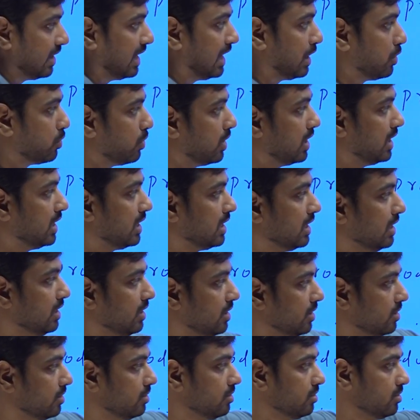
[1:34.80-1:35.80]
equality
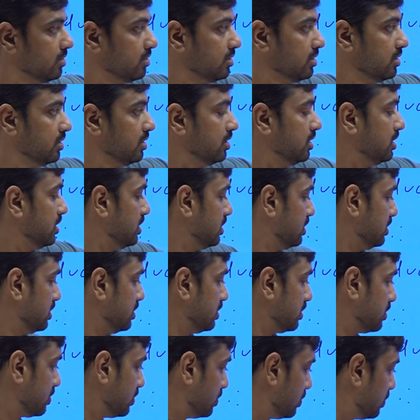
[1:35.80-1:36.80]
here.
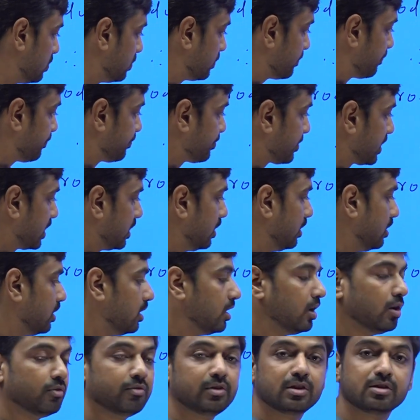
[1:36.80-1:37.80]
So
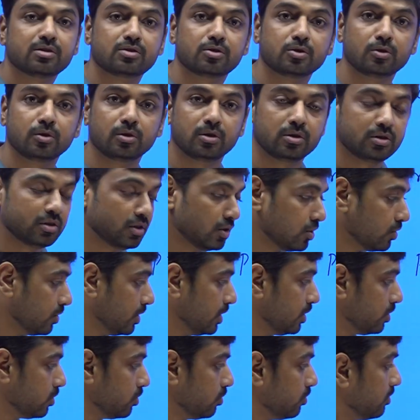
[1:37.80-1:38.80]
with 0
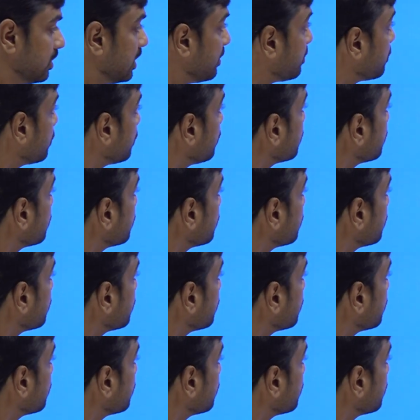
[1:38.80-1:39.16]
and 2, we have to